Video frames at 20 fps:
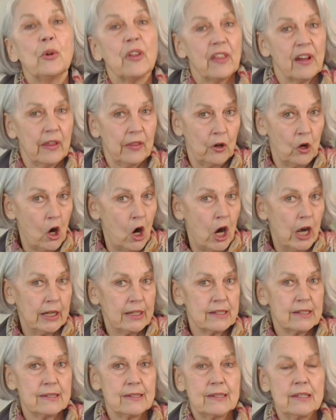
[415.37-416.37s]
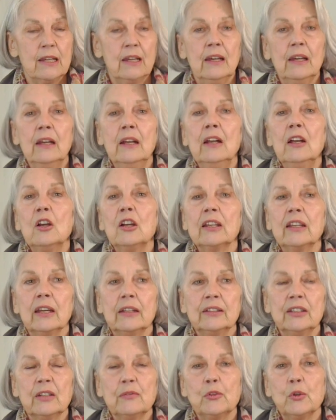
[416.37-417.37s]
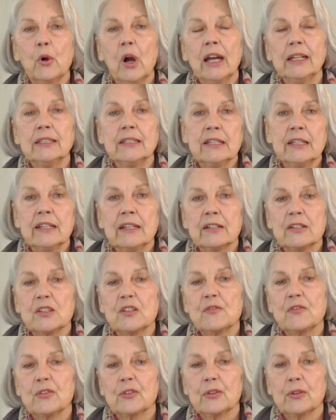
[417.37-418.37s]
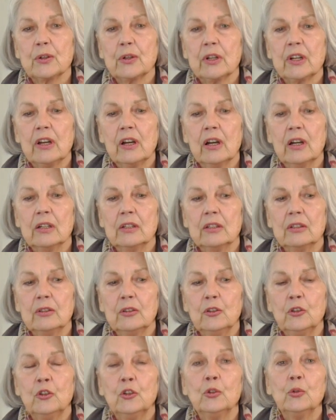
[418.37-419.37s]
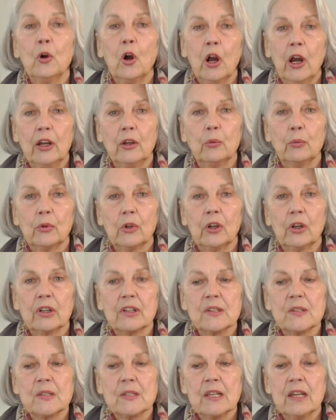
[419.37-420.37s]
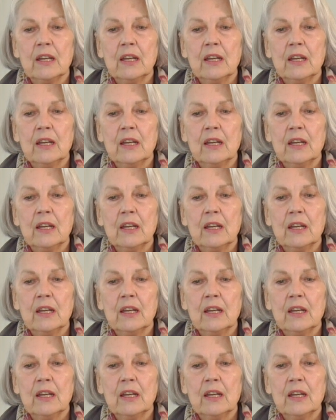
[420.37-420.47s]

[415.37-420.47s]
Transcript: with other artists can give you ideas for new artworks.